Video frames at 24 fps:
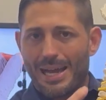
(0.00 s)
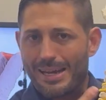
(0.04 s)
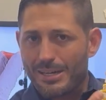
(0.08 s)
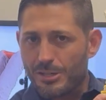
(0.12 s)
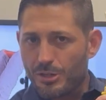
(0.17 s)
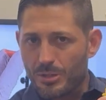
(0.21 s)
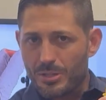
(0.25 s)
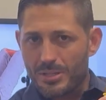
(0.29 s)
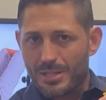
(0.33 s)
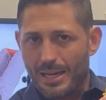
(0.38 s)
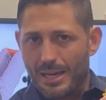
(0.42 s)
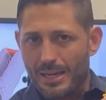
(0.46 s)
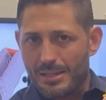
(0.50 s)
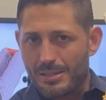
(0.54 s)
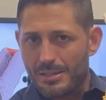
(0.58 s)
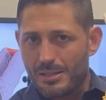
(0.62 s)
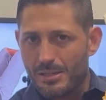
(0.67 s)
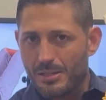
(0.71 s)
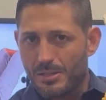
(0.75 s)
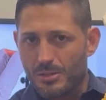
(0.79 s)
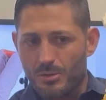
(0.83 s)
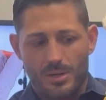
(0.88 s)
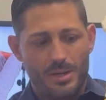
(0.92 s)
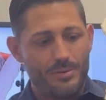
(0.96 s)

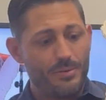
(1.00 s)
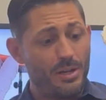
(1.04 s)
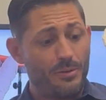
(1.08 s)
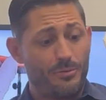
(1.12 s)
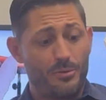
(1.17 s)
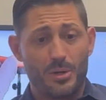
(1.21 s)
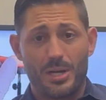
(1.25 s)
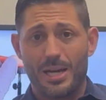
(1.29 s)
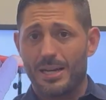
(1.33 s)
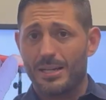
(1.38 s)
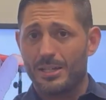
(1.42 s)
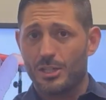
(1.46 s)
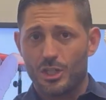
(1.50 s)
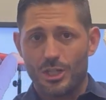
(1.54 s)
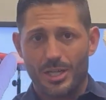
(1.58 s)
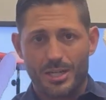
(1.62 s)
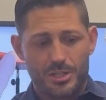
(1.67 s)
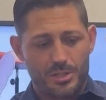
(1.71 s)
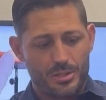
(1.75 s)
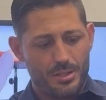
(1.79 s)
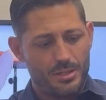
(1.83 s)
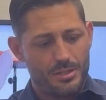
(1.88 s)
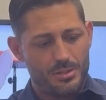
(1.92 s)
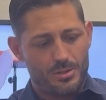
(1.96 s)
exercises, or even if you got
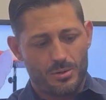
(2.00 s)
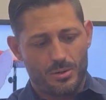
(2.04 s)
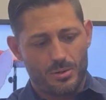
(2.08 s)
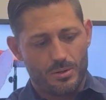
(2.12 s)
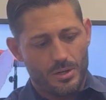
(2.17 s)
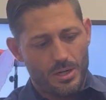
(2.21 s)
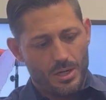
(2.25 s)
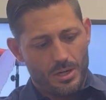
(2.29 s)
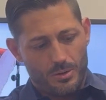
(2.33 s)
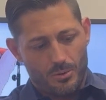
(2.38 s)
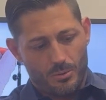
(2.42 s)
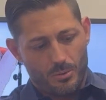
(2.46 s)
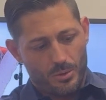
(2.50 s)
injections, or